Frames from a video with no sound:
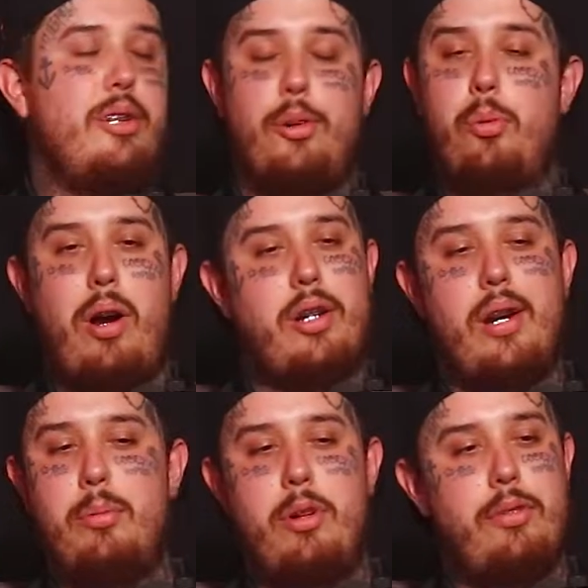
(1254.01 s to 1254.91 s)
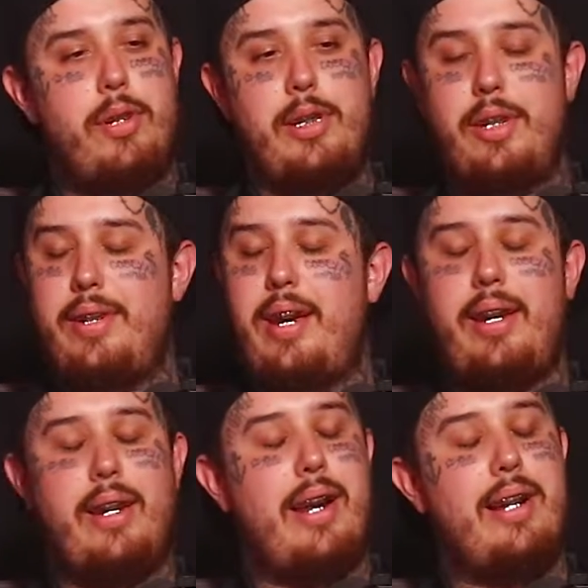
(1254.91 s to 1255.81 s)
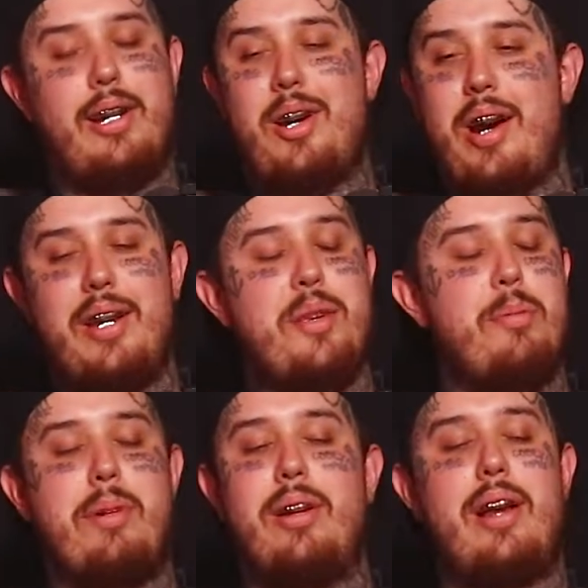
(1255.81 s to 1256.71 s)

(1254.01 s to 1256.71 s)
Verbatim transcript: just watching a movie, just kicking hella crazy, bro.